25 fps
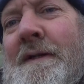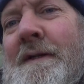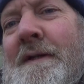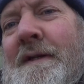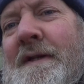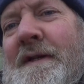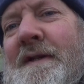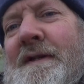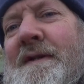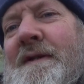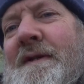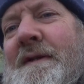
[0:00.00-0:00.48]

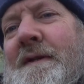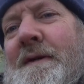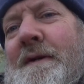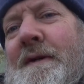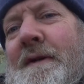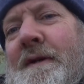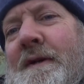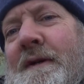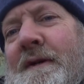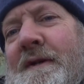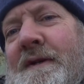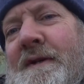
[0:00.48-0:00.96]
It's
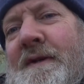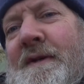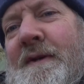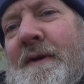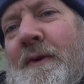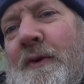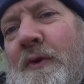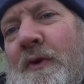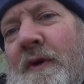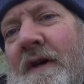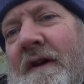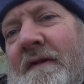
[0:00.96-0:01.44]
on a
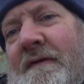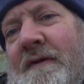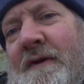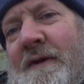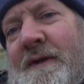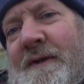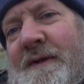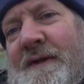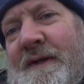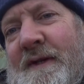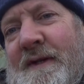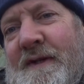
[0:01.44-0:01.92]
soul level,
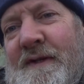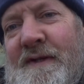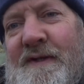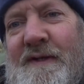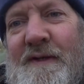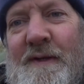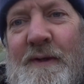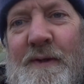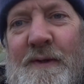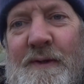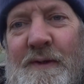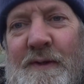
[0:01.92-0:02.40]
it's a
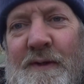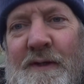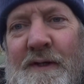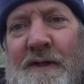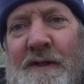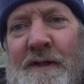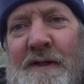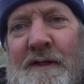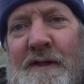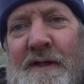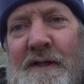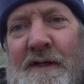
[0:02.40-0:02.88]
soul
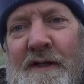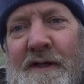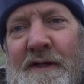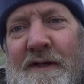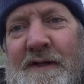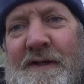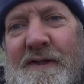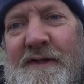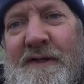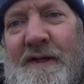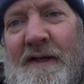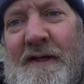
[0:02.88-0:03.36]

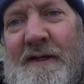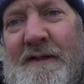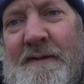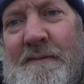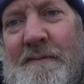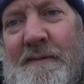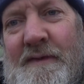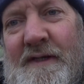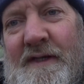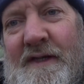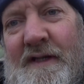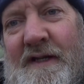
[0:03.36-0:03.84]

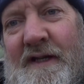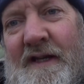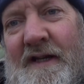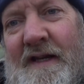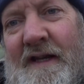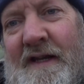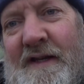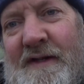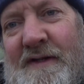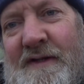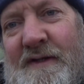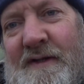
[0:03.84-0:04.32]
thing, but it can
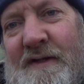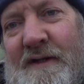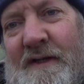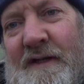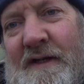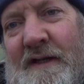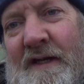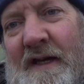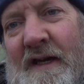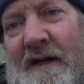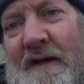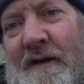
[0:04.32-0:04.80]

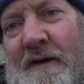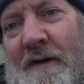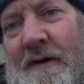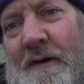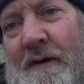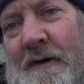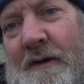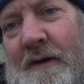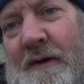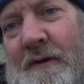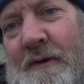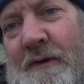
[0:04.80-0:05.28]
actually,
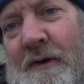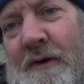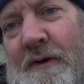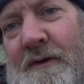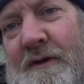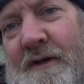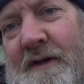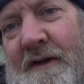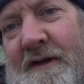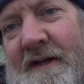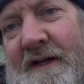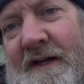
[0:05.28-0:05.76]
on a
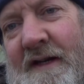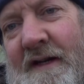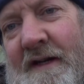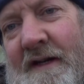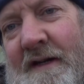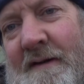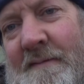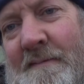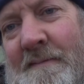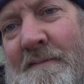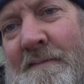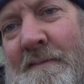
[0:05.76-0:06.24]
longer
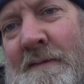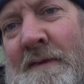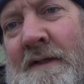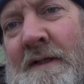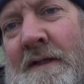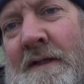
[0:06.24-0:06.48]
term,